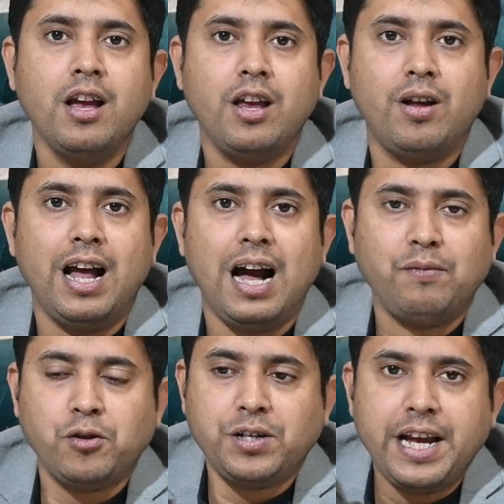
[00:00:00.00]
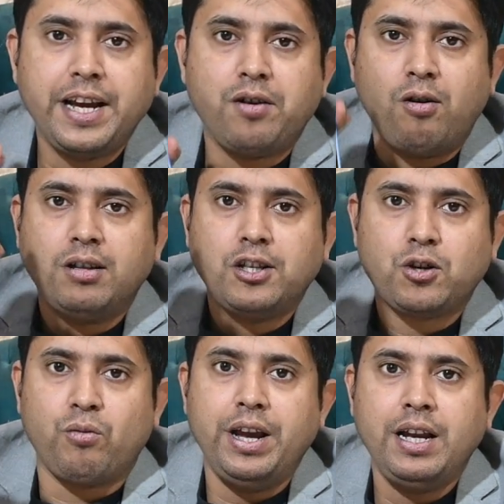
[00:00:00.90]
You'll have to take it on the
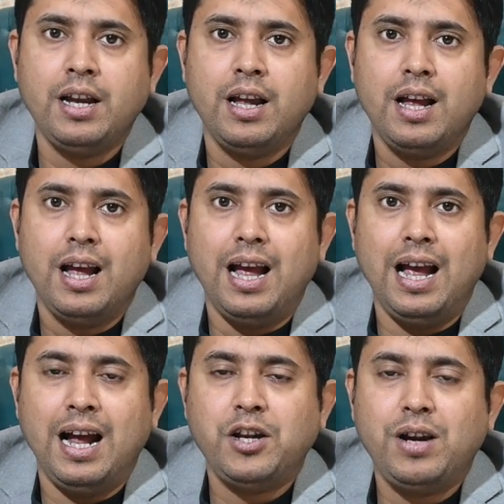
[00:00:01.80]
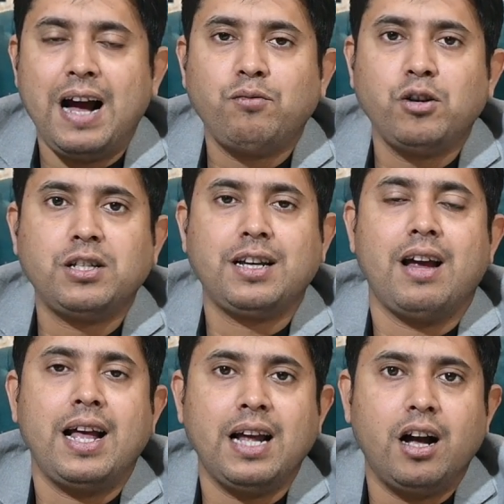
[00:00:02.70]
screen and you'll have to
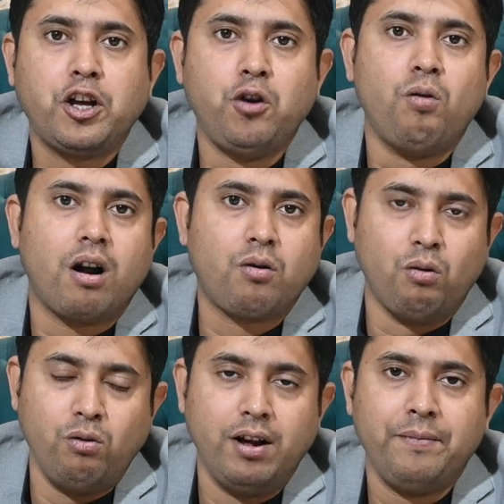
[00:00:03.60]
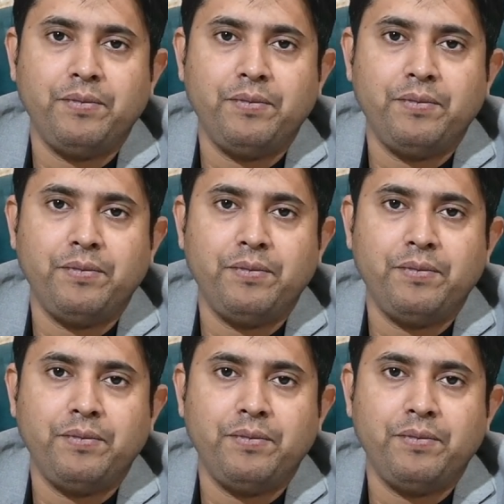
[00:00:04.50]
scan a QR code.